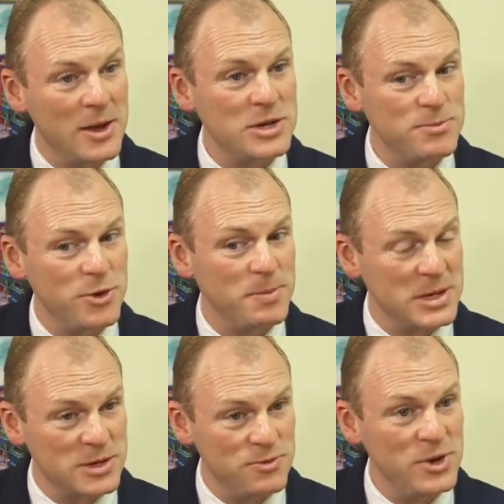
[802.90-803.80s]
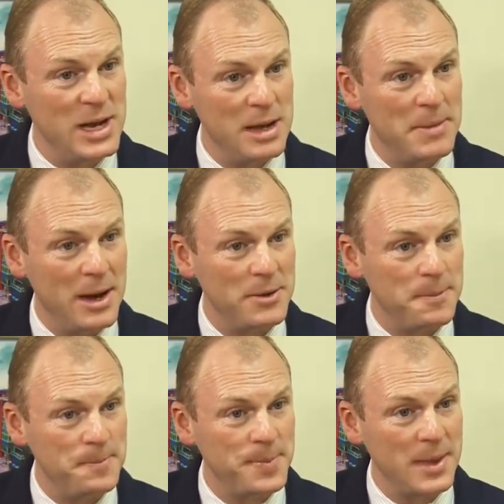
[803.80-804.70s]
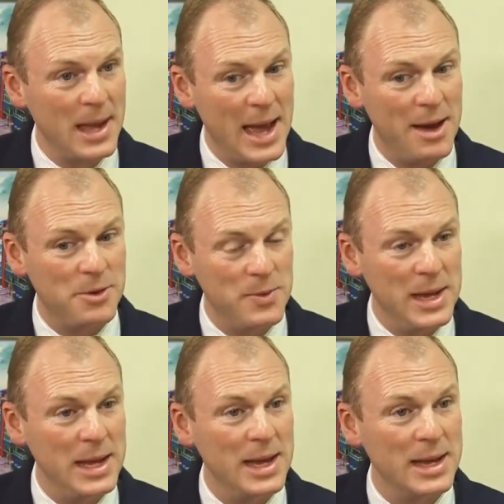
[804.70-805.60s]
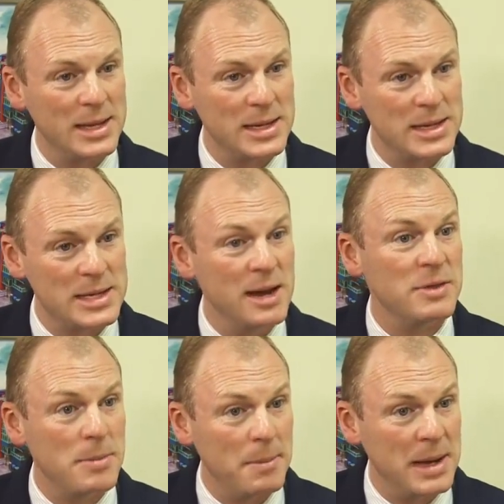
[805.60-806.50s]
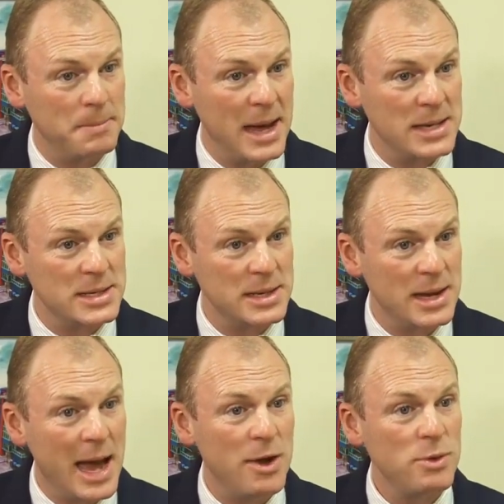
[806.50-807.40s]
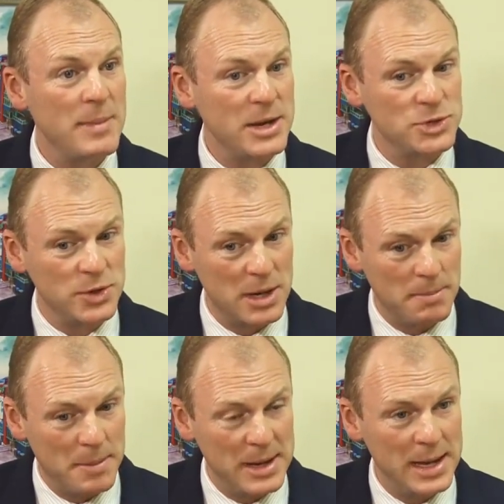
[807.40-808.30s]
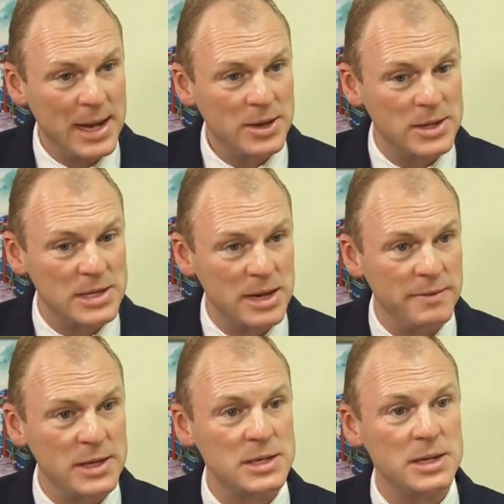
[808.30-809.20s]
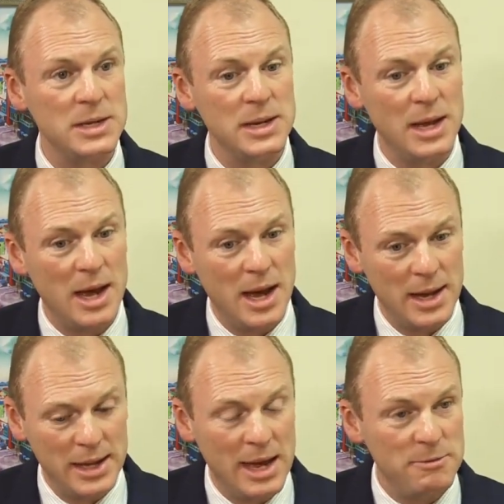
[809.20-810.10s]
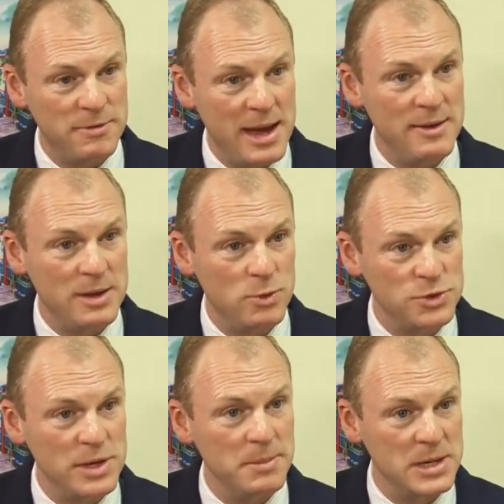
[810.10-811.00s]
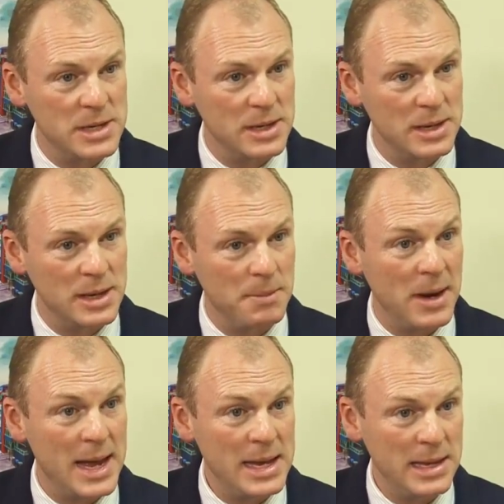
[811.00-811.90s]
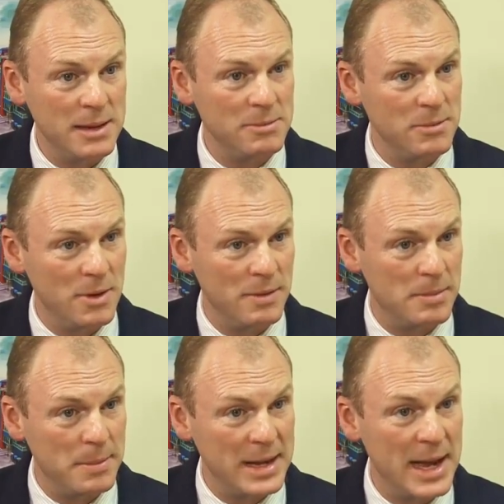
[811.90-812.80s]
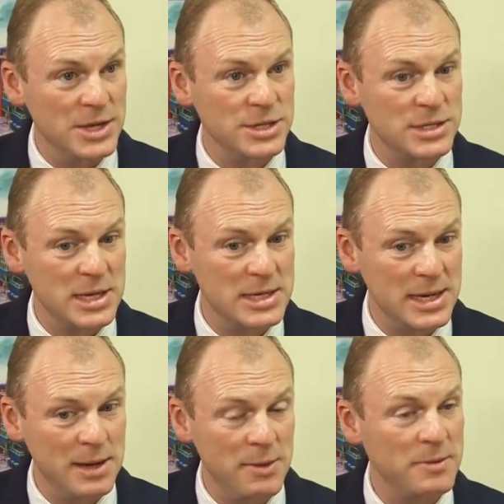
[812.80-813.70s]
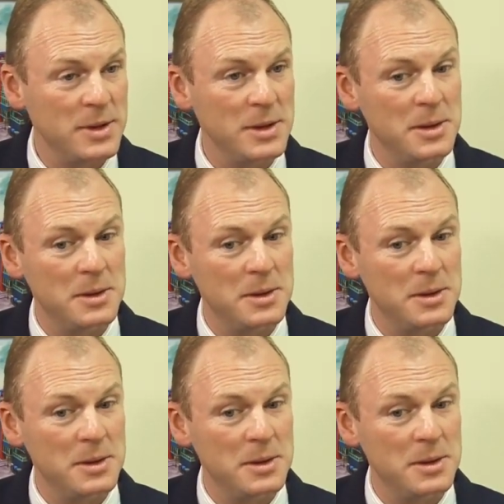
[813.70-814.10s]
those improvements are really about how do we serve the public best? How do we make sure that the public get a good service, get fair equal treatment by any of the public agencies dealing with,